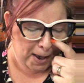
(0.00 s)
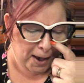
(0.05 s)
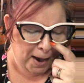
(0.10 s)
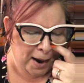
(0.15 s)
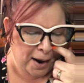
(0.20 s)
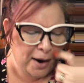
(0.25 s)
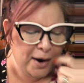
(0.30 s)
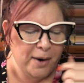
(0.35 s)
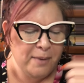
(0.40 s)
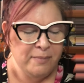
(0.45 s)

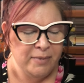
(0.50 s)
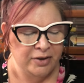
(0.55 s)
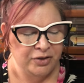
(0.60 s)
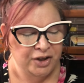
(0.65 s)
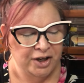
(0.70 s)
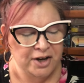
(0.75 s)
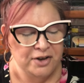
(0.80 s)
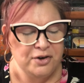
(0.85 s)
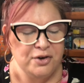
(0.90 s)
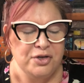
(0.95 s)
Um,
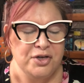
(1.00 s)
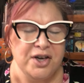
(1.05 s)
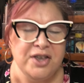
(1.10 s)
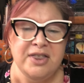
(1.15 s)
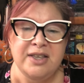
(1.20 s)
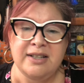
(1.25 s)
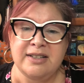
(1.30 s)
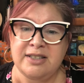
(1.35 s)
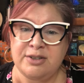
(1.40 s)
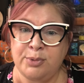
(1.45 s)
the other thing
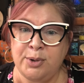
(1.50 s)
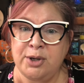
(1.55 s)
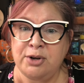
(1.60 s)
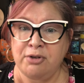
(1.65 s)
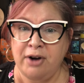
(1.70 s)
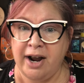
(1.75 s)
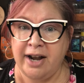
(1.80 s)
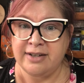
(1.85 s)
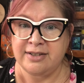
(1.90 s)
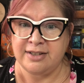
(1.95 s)
that
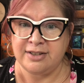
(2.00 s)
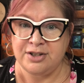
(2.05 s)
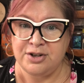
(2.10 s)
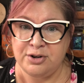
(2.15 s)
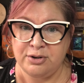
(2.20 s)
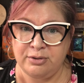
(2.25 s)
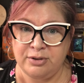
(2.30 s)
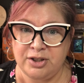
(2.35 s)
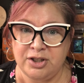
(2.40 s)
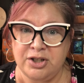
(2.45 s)
sweetgrass is
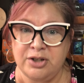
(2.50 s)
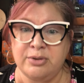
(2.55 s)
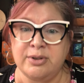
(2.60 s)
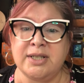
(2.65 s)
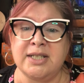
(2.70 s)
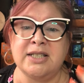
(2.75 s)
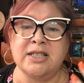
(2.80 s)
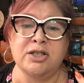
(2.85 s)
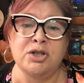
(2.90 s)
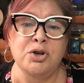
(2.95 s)
known to do
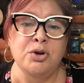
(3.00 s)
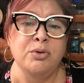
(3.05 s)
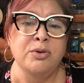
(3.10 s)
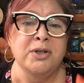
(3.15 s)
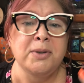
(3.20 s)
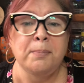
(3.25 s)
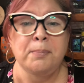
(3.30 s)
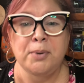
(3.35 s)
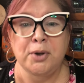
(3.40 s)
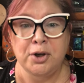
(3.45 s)
is it's known
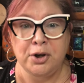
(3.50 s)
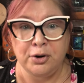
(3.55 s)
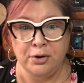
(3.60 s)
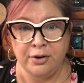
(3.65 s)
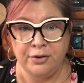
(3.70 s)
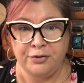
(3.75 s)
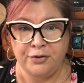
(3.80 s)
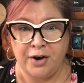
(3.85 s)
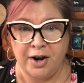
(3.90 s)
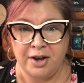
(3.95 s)
to
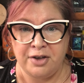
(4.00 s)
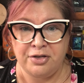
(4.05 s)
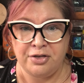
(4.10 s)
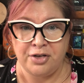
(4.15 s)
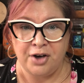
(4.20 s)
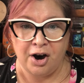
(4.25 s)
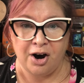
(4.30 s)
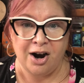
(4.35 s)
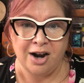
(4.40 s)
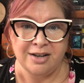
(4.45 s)
purify
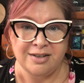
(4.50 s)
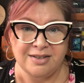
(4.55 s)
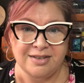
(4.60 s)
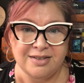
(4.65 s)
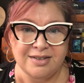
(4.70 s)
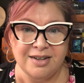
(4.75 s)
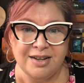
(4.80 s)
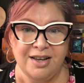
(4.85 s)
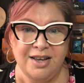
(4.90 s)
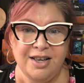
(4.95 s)
thoughts.